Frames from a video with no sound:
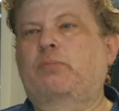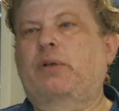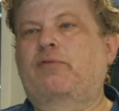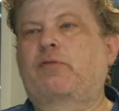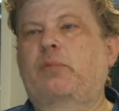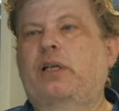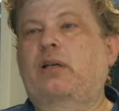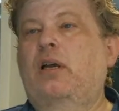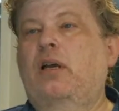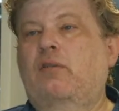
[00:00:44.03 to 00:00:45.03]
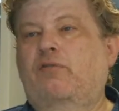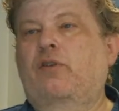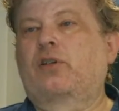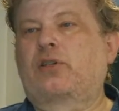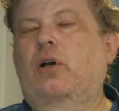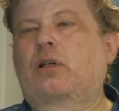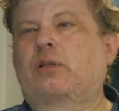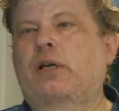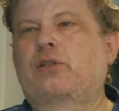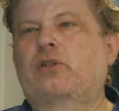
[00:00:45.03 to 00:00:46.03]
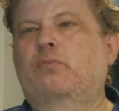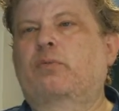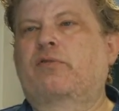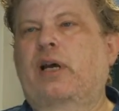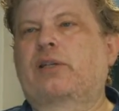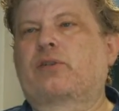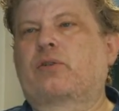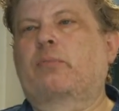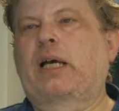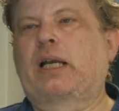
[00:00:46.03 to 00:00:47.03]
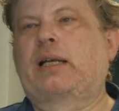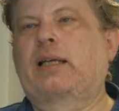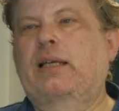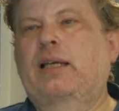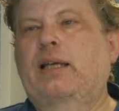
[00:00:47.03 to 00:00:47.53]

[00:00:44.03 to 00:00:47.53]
would be for me to first talk to my supervisor about it.